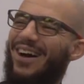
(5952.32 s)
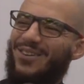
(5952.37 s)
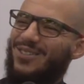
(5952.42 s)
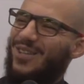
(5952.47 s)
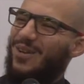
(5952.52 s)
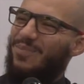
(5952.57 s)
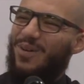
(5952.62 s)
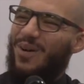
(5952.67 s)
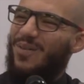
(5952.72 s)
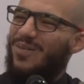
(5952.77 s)
That
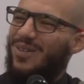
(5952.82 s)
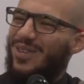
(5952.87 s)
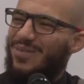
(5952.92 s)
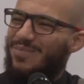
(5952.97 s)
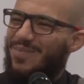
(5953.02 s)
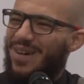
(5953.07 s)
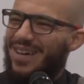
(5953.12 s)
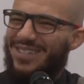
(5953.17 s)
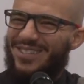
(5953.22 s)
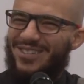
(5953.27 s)
was like probably
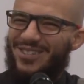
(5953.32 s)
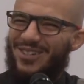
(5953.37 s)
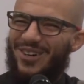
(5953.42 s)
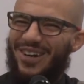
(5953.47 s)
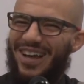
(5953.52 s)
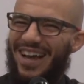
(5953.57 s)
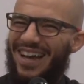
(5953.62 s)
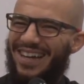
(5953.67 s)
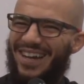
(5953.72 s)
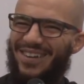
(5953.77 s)
the best
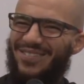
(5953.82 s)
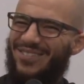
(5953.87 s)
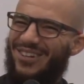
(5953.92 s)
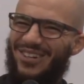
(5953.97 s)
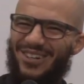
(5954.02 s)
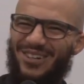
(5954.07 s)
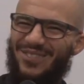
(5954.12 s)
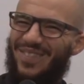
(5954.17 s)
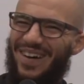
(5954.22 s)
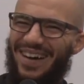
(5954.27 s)
joke I'd
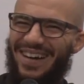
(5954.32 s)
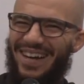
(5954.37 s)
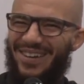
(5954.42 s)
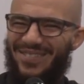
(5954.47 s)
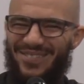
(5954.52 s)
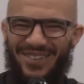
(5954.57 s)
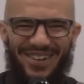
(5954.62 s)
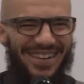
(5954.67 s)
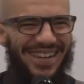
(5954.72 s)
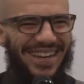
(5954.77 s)
ever heard in my
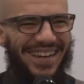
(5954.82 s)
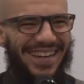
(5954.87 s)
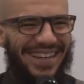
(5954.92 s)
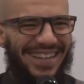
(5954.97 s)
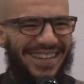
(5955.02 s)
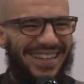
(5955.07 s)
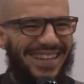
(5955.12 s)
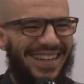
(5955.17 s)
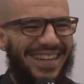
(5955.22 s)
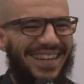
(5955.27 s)
life,
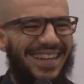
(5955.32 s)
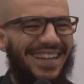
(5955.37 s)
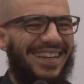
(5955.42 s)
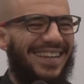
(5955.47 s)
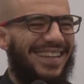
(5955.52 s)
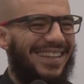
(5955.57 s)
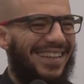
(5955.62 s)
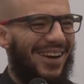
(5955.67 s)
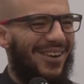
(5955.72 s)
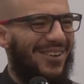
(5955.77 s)
wallahi.
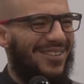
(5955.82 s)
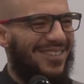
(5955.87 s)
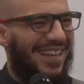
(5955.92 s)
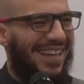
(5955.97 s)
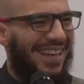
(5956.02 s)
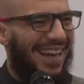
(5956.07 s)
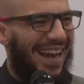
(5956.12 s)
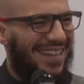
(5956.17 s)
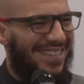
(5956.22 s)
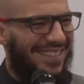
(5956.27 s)
That was
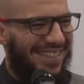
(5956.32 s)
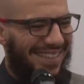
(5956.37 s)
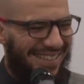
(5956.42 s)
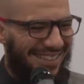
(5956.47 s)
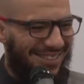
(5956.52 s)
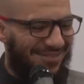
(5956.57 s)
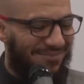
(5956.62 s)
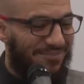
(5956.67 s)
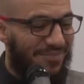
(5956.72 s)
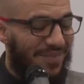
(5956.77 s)
a
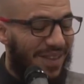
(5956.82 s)
classic.